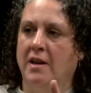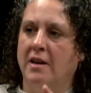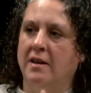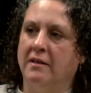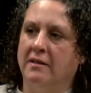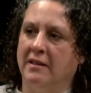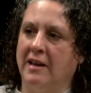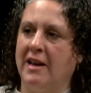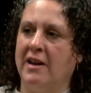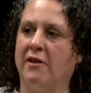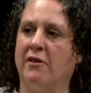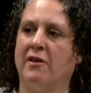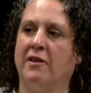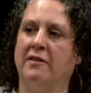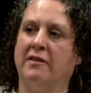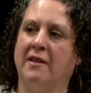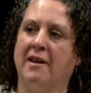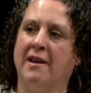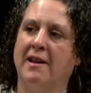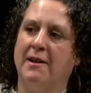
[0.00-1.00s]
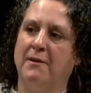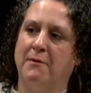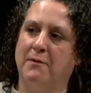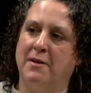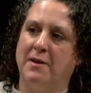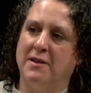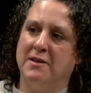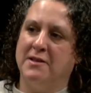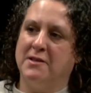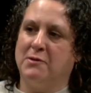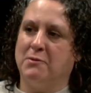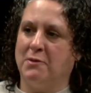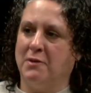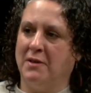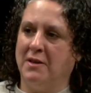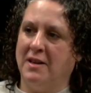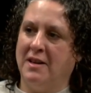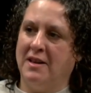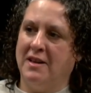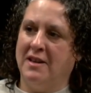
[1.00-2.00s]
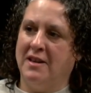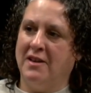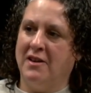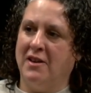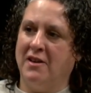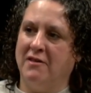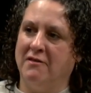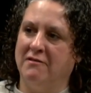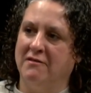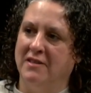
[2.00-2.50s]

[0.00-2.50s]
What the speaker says: later in life. And it just really, you know,